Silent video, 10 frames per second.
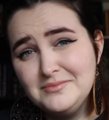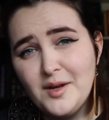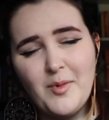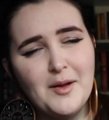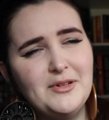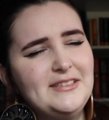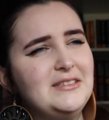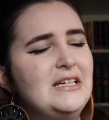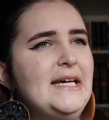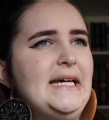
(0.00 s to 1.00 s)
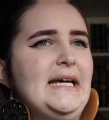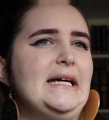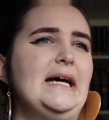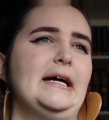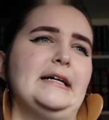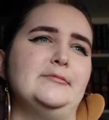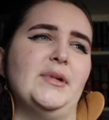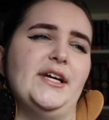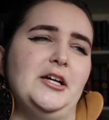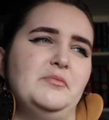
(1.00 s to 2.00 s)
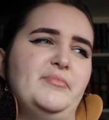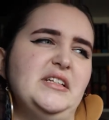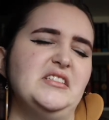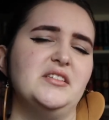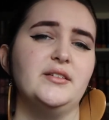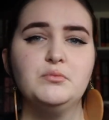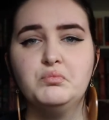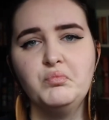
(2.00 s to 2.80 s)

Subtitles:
in my opinion. But